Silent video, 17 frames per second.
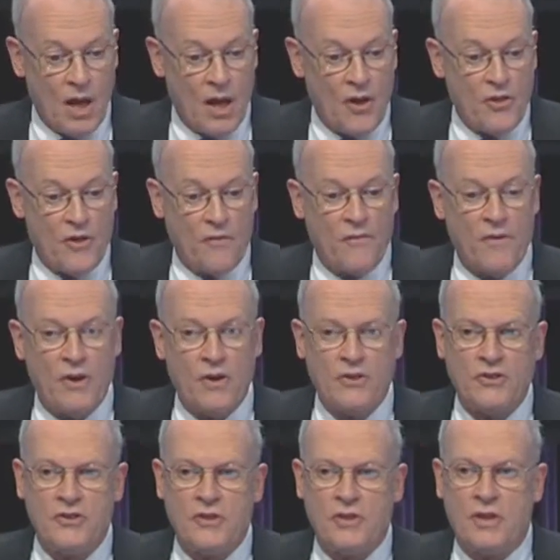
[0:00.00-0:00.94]
The
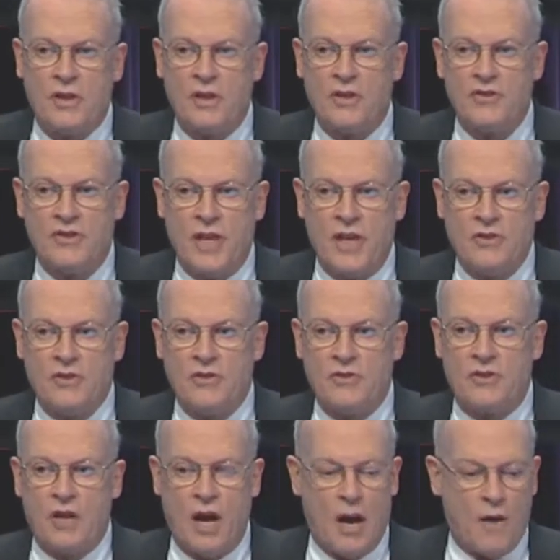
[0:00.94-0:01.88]
first
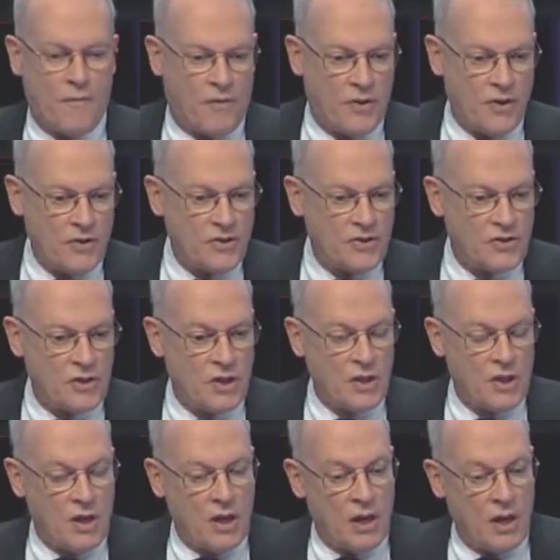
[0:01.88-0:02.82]
consensus conference
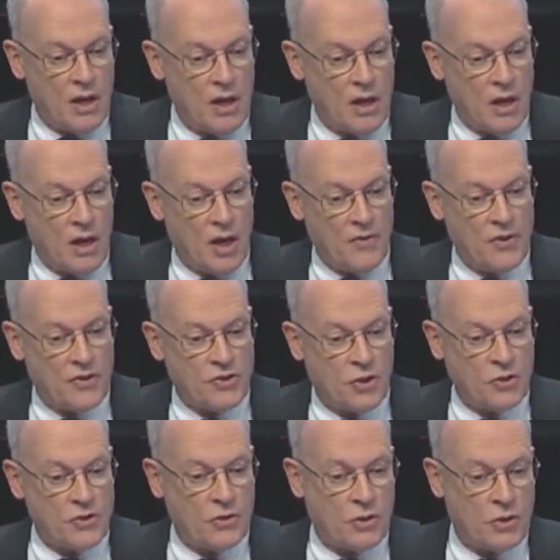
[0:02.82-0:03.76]
on the
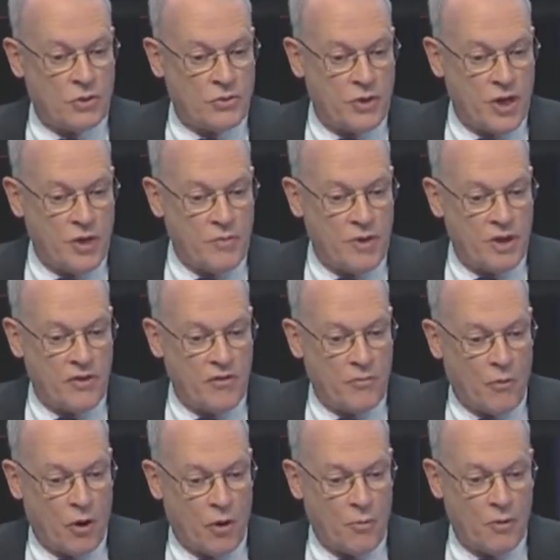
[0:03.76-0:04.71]
surgical treatment of
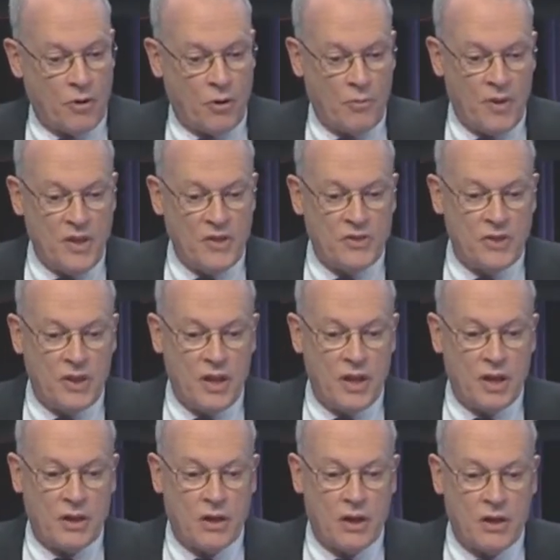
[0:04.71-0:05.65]
morbid obesity
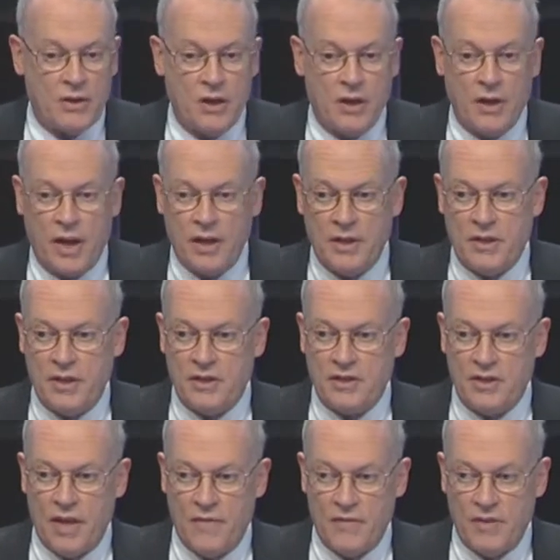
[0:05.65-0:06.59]
occurred in
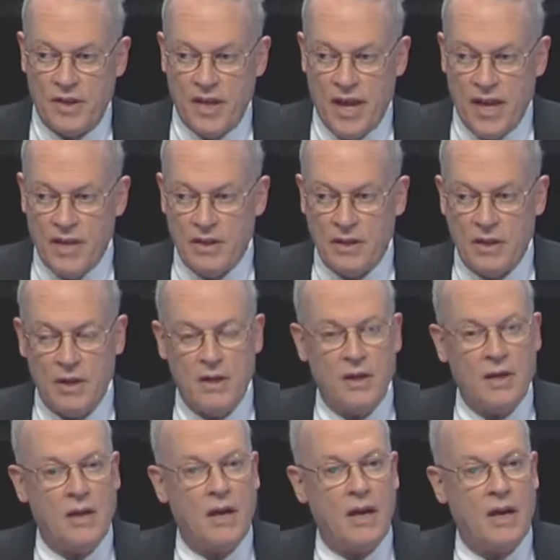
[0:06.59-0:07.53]
1978.
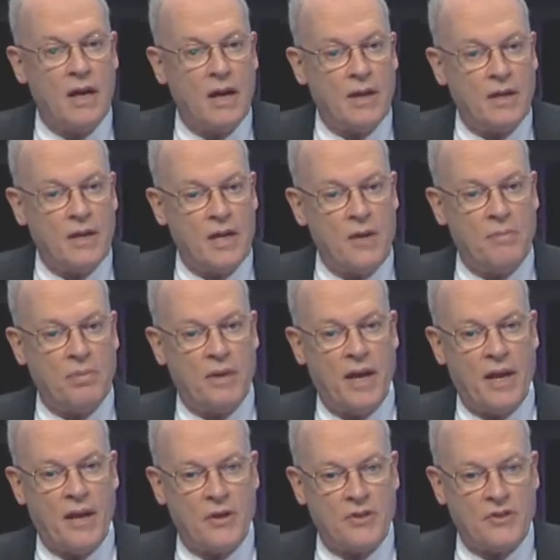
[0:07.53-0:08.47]
Key
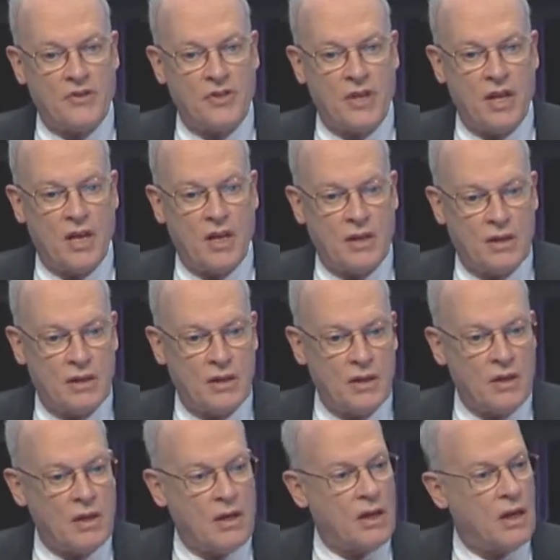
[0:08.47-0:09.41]
players in
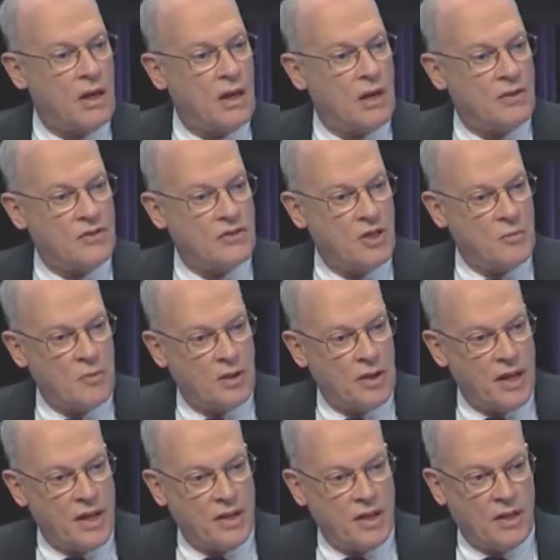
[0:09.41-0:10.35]

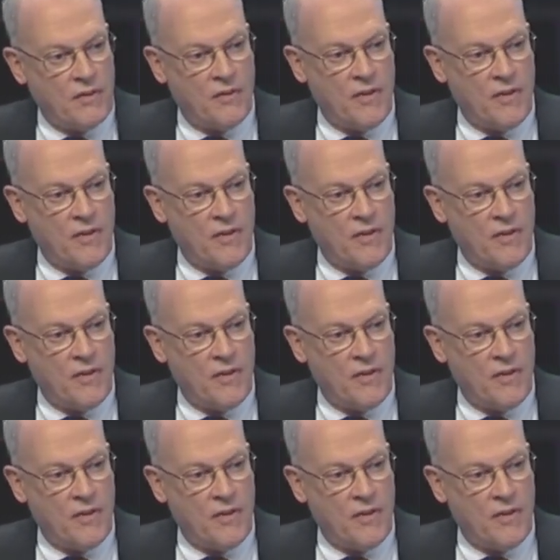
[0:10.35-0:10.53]
stimulating